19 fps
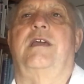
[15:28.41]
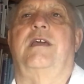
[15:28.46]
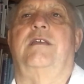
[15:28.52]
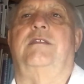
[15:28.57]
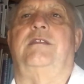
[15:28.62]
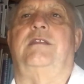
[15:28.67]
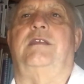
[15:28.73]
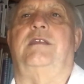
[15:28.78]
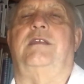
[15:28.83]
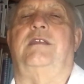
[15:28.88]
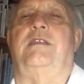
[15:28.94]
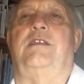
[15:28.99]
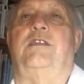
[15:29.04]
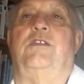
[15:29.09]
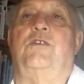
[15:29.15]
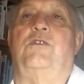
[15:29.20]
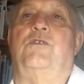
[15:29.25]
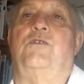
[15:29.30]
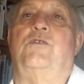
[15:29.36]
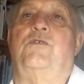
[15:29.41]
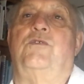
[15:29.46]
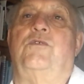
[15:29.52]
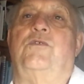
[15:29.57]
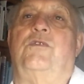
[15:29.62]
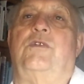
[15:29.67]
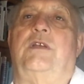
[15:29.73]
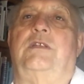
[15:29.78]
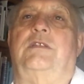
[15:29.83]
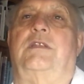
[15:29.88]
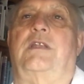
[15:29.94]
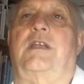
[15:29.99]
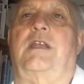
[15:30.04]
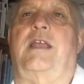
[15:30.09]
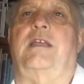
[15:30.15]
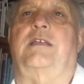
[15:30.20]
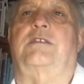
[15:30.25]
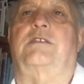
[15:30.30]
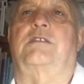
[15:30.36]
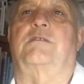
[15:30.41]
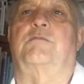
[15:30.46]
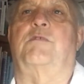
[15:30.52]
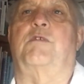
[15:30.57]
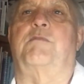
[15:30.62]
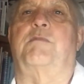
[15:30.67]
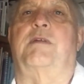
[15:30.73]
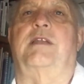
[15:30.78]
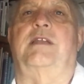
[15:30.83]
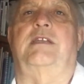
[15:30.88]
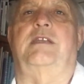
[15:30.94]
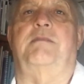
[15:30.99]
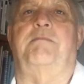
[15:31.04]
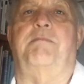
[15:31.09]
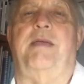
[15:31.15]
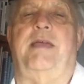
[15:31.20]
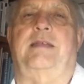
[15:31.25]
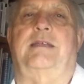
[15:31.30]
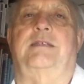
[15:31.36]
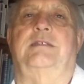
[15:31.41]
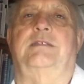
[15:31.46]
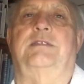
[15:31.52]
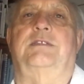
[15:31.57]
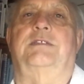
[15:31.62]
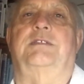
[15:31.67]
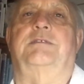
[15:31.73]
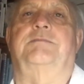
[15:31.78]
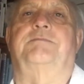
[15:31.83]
the new international mobility patterns.